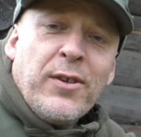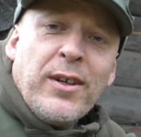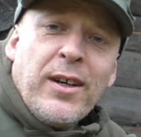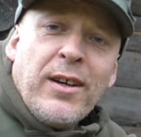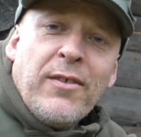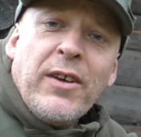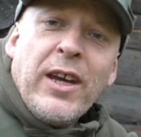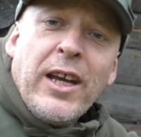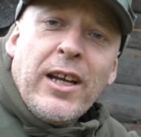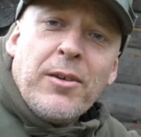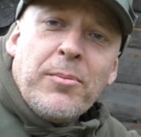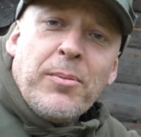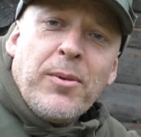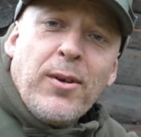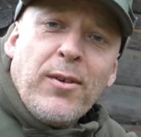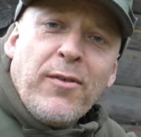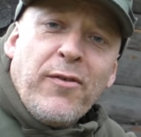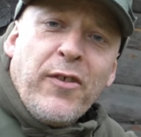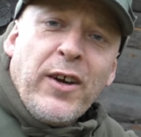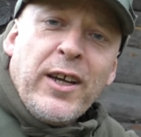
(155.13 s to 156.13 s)

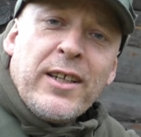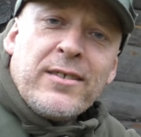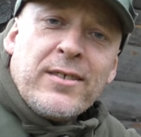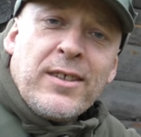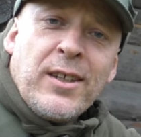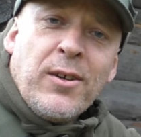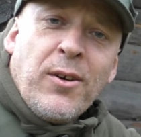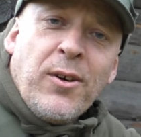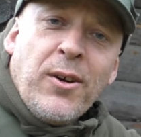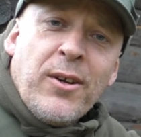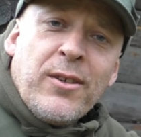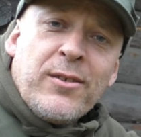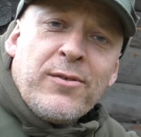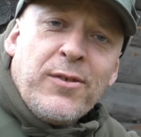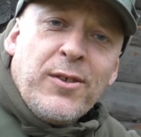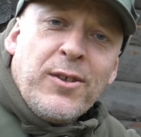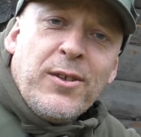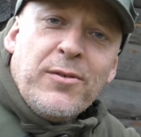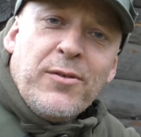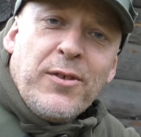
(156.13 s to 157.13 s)
available fats and oils
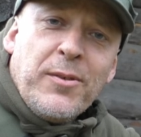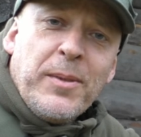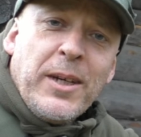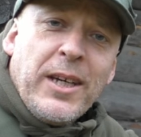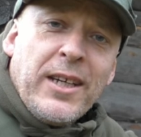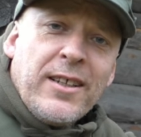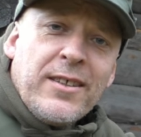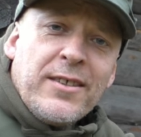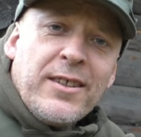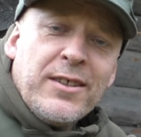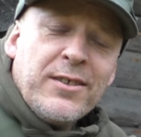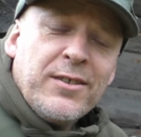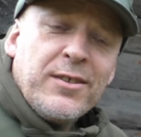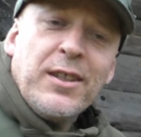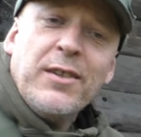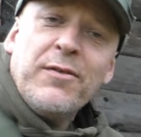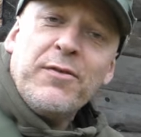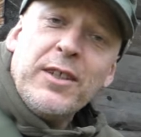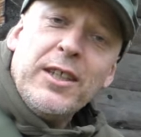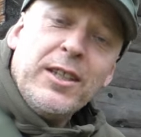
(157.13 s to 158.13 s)
for making this
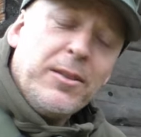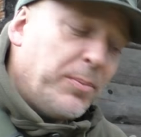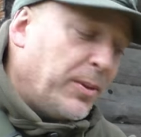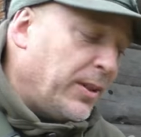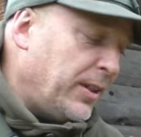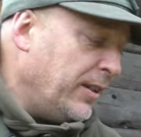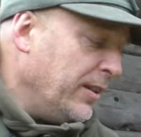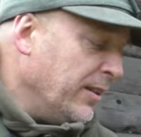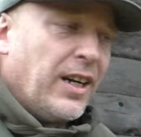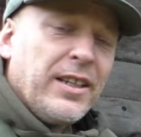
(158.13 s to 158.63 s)
if need be.